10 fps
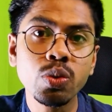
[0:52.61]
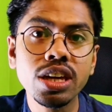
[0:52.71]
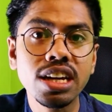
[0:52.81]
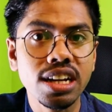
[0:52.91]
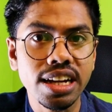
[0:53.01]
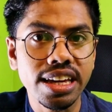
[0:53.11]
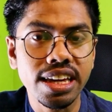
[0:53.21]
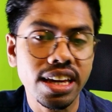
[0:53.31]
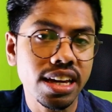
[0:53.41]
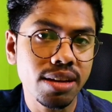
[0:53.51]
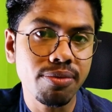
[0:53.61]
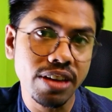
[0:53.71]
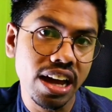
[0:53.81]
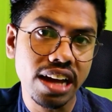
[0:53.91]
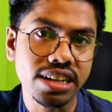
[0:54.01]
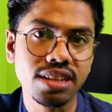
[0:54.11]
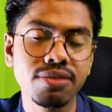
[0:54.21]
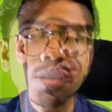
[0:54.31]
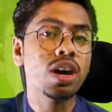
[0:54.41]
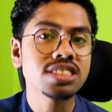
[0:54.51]
we are lagging behind.
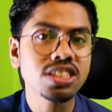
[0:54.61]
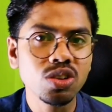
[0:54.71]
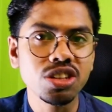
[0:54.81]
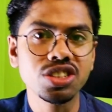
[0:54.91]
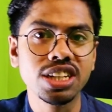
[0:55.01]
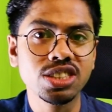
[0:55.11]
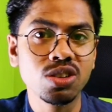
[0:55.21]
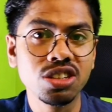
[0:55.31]
So what's the solution? A